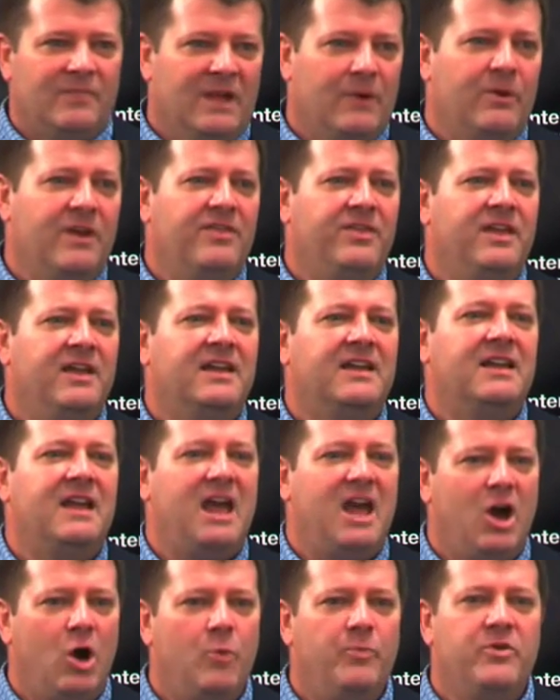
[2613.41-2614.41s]
that we think can
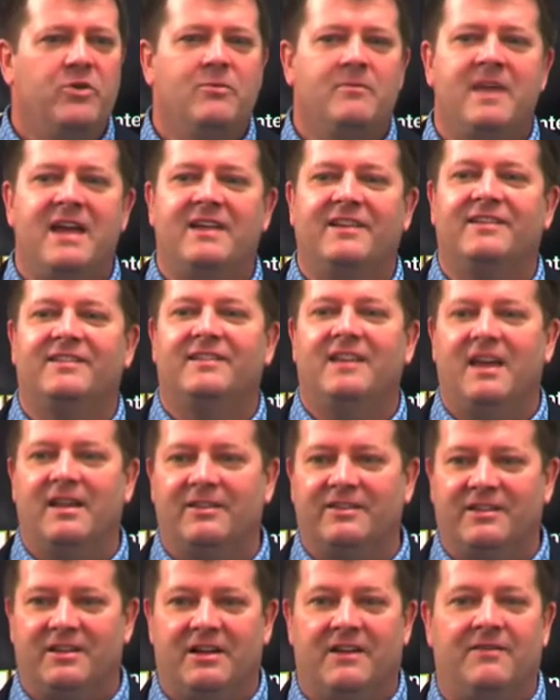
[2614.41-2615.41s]
help you make
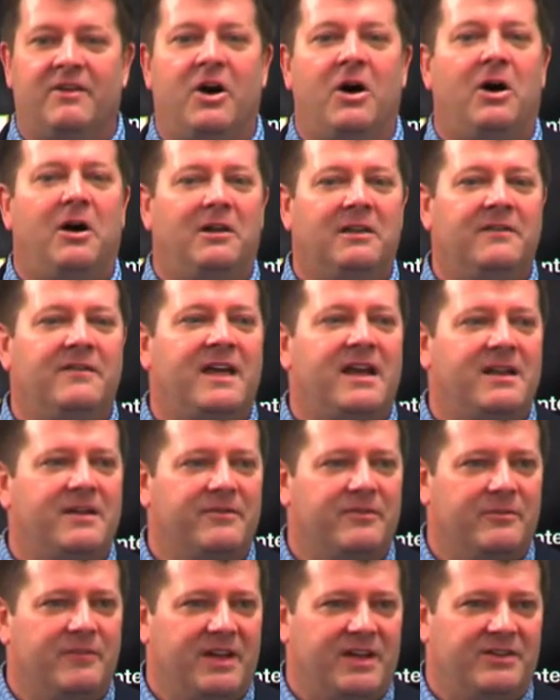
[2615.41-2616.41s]
sense of all of that
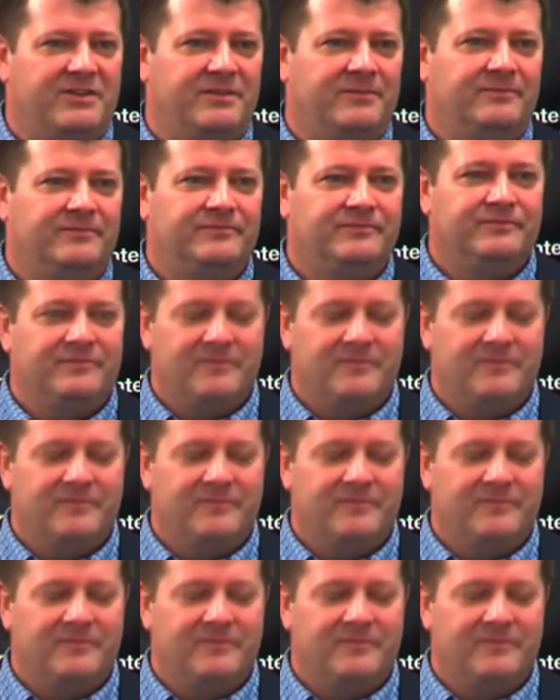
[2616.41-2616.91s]
information.